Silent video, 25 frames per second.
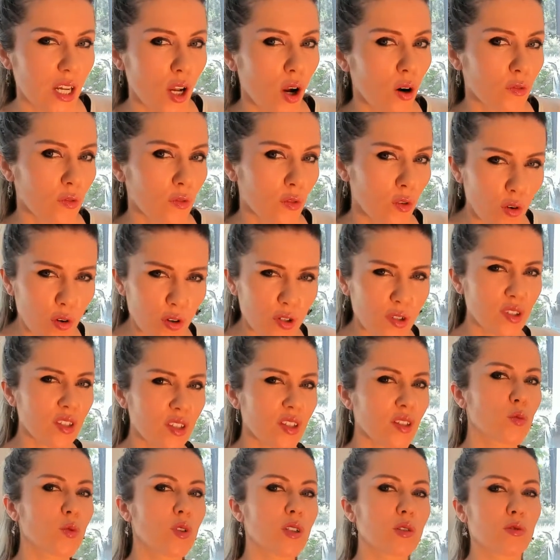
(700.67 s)
Of course
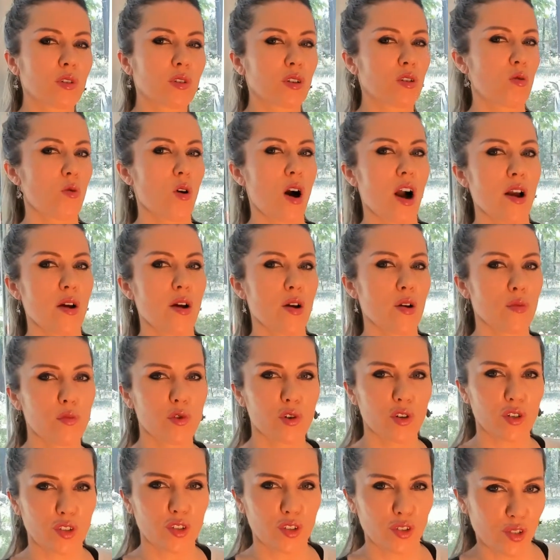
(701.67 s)
it will require more
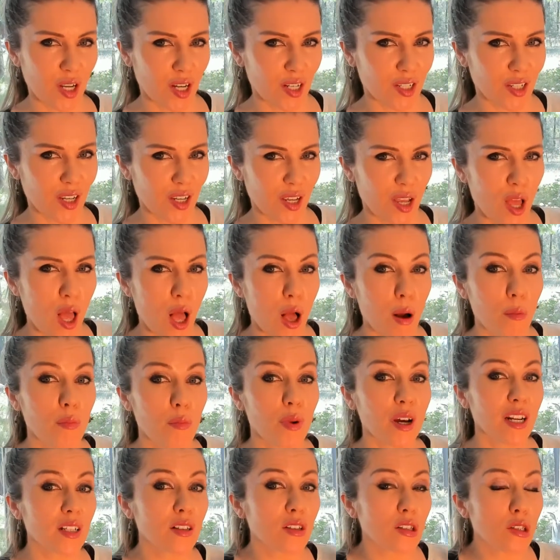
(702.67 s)
study, but
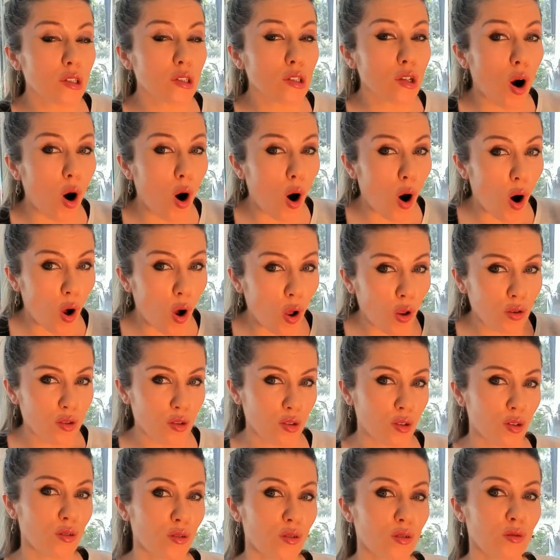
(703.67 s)
it's
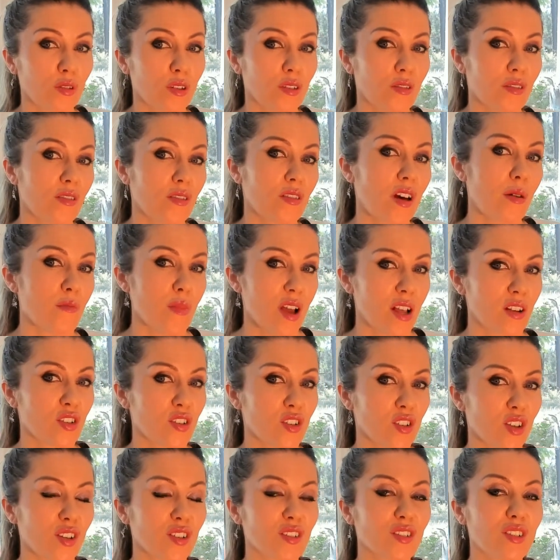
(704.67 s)
also the
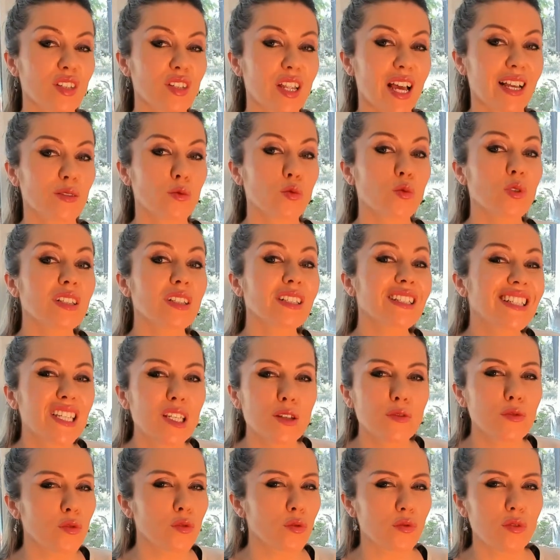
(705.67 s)
dimension that will
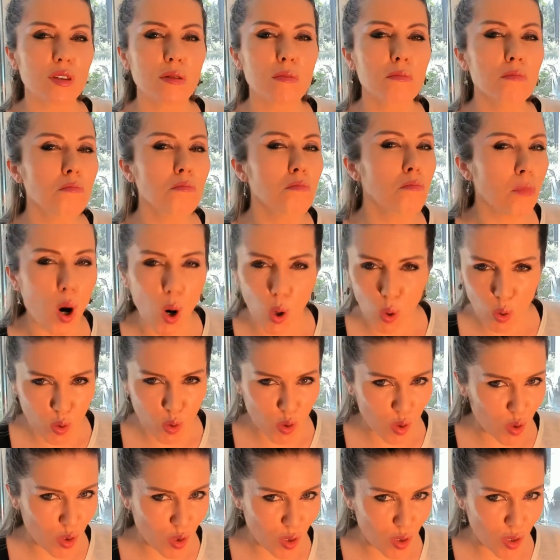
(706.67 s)
give you the
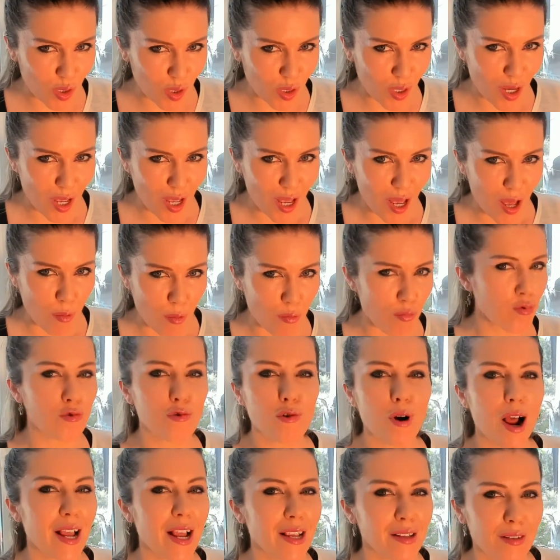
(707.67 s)
most
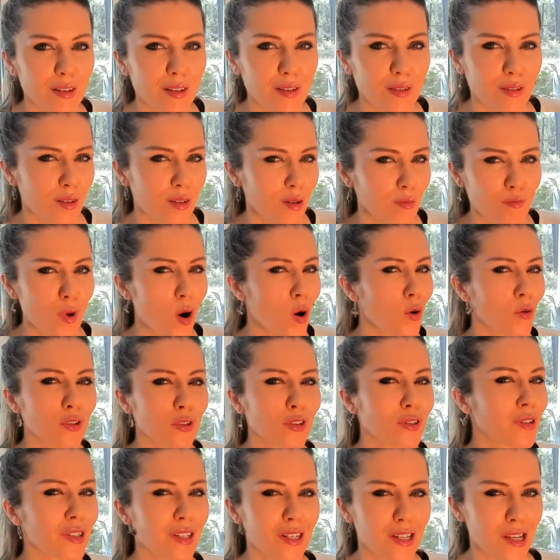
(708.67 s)
prizes, the
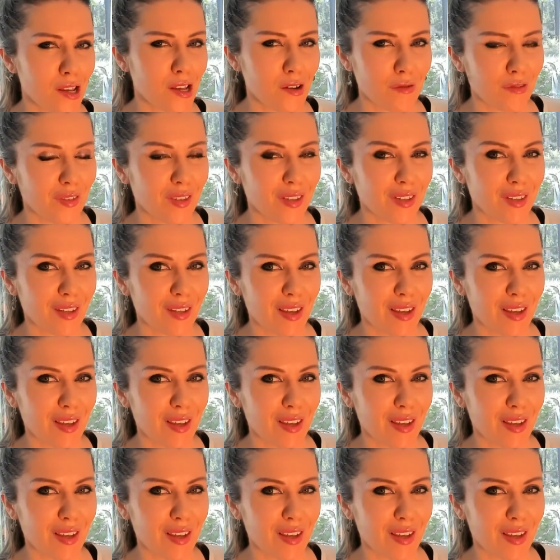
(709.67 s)
most gifts.